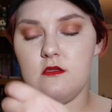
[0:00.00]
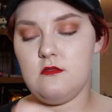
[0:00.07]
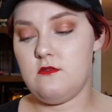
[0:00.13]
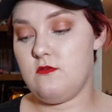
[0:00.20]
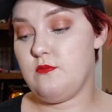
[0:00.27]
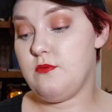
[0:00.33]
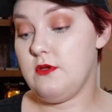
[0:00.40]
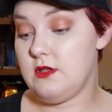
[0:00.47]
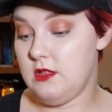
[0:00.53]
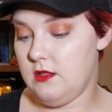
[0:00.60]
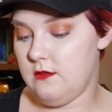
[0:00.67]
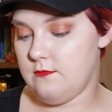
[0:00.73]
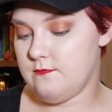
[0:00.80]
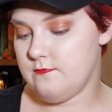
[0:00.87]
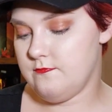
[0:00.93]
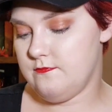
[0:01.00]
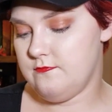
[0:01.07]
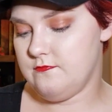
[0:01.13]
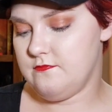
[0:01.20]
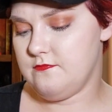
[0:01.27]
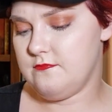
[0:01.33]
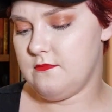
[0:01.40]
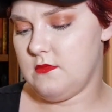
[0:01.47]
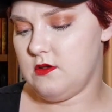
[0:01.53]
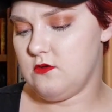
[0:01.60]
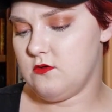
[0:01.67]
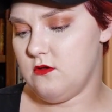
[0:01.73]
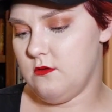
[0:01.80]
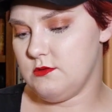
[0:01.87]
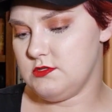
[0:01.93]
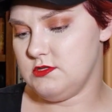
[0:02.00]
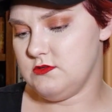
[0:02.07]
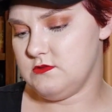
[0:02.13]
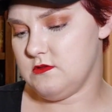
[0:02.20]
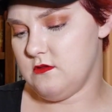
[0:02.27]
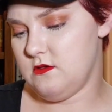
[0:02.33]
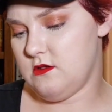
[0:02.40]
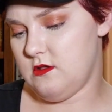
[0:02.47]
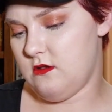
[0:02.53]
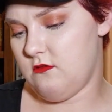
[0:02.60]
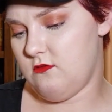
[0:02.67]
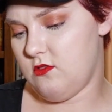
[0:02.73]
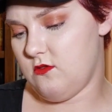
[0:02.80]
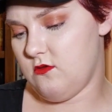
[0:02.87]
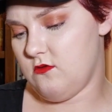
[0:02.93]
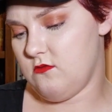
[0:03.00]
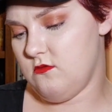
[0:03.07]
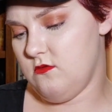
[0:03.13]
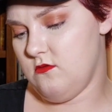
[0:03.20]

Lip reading: It's pretty. I don't know how much use I'll get out of it though.